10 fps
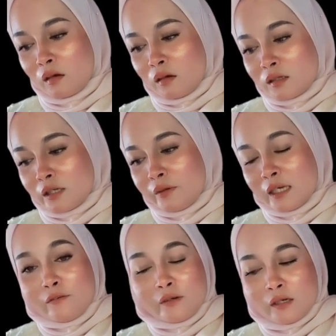
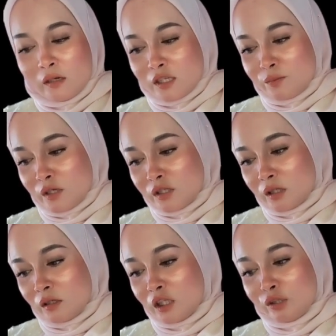7-Eleven
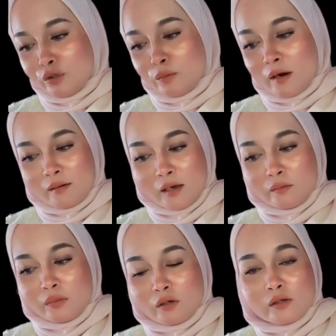expansion into the market
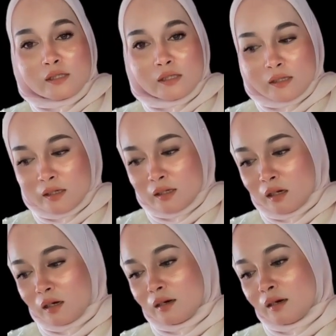because here
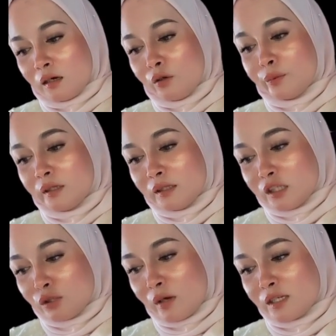opportunities
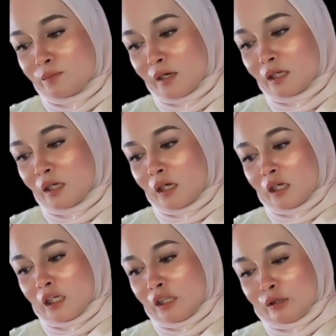to expand
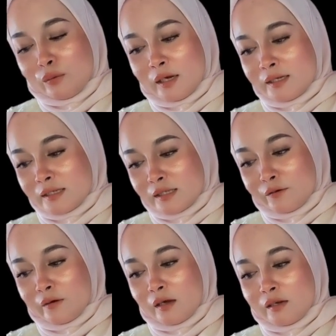into
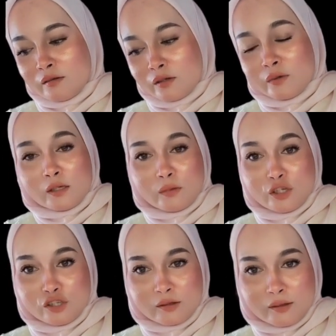underserved area within
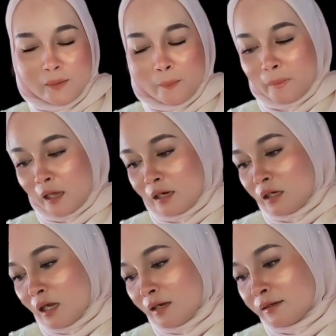Malaysia. And
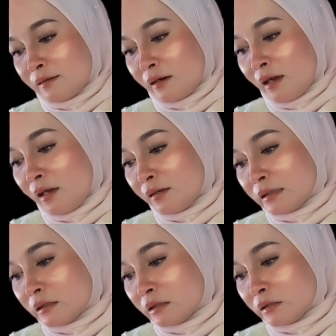then the threat
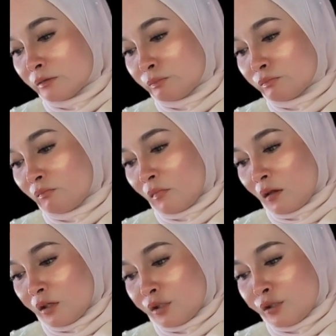
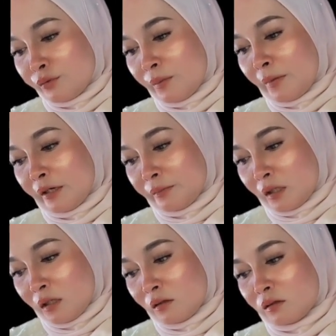during
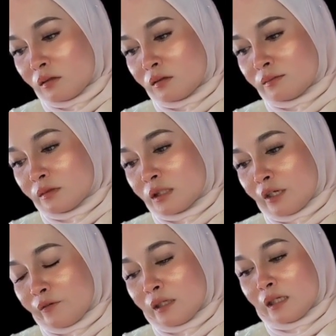pandemic,
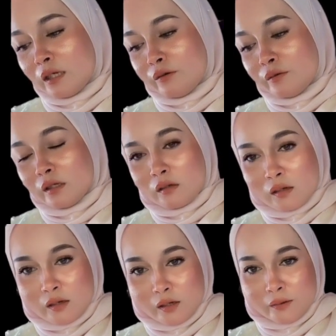7-Eleven
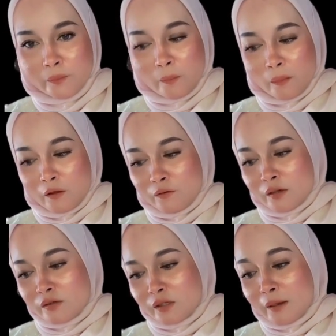
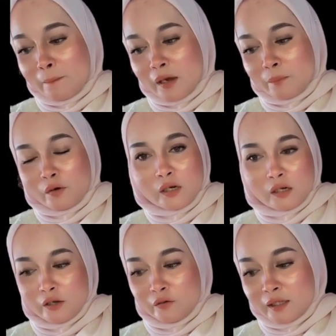faced with impact product
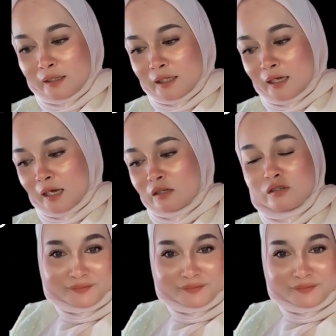ability and